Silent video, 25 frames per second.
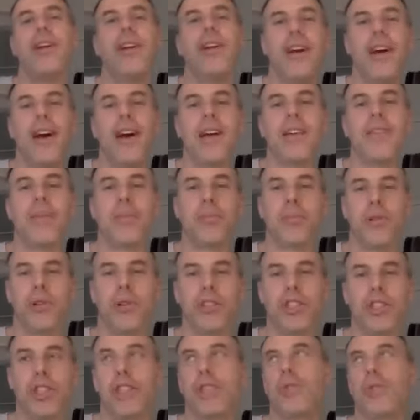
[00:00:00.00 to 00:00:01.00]
I have a
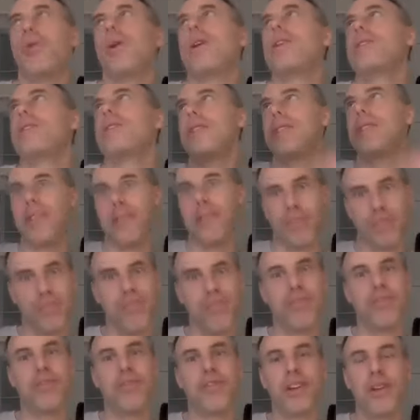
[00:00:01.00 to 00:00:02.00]
project once in a
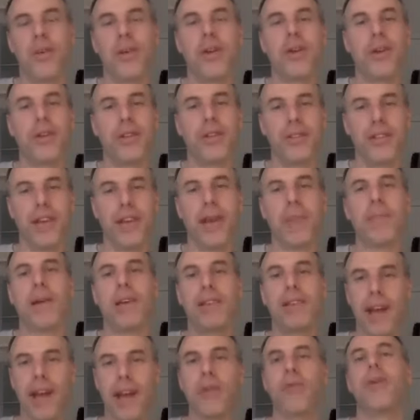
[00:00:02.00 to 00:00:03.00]
very long time. I
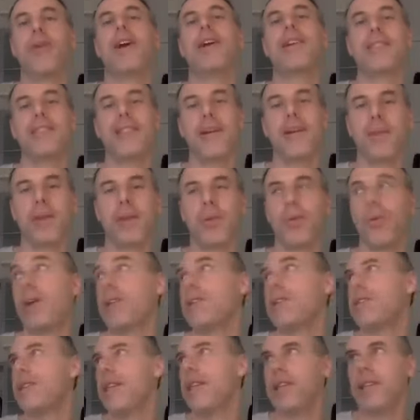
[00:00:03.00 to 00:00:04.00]
direct something
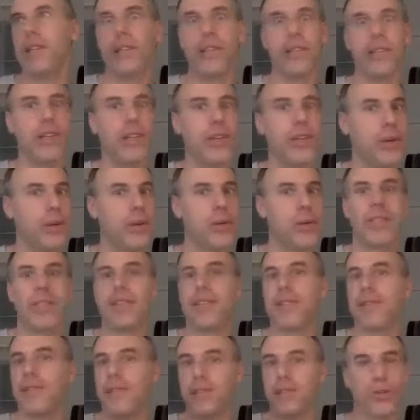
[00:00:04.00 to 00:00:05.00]
once a year or once
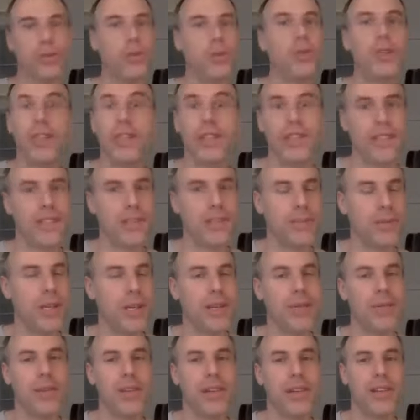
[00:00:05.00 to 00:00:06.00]
in 2 years,
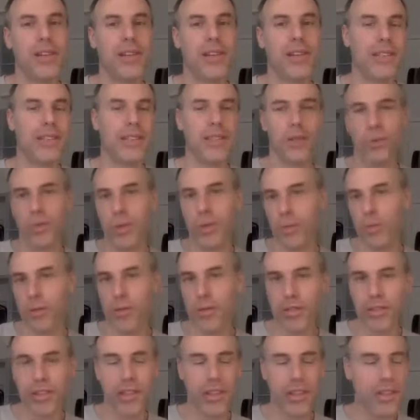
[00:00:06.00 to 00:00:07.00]
maybe, since we
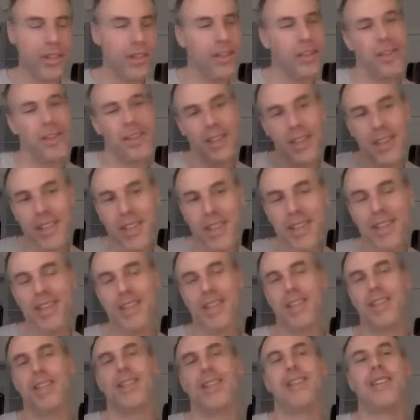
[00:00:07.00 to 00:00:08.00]
moved here.
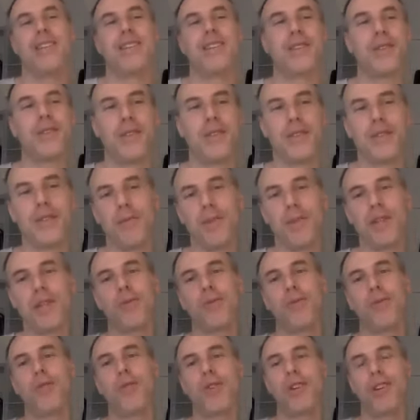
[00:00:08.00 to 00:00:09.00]
So it's much
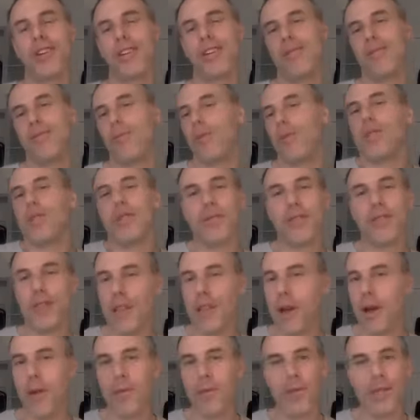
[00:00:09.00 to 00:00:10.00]
more. And most of the
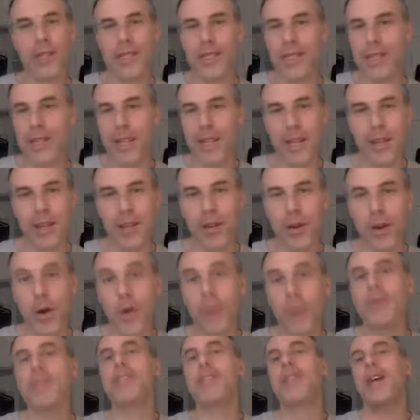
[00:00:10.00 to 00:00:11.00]
time, I'm just sitting at
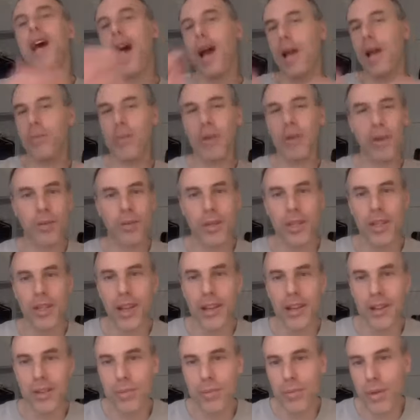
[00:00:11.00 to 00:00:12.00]
home, skyping with
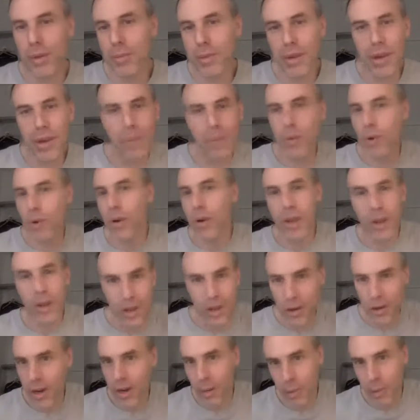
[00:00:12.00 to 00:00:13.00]
other people I'm
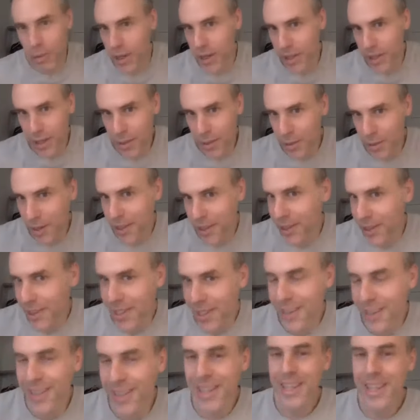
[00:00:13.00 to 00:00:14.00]
collaborating with, and
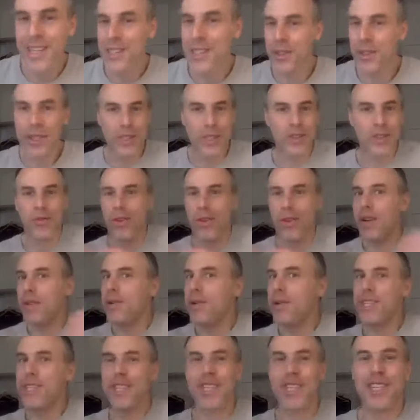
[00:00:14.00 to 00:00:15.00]
then so it's pretty
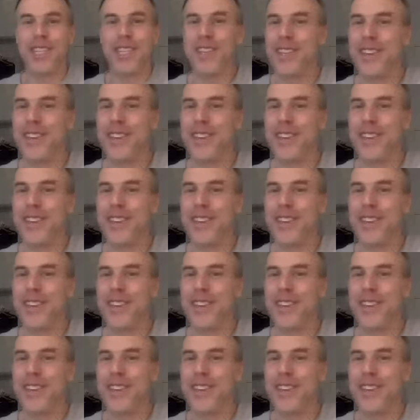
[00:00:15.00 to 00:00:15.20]
much